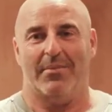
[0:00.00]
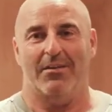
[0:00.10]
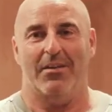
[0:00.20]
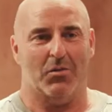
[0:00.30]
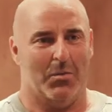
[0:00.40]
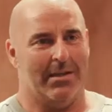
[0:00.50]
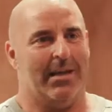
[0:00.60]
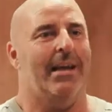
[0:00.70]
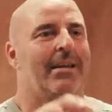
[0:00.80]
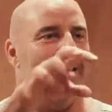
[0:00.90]
So there's women's
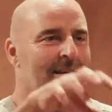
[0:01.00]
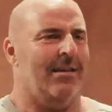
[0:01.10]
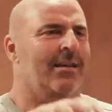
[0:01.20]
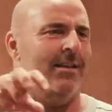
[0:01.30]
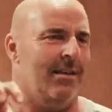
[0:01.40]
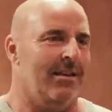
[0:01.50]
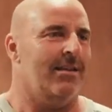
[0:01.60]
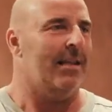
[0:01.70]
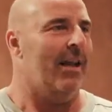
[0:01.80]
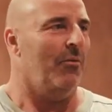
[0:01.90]
aid, there's
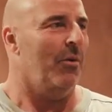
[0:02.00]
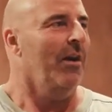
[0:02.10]
this, and everyone,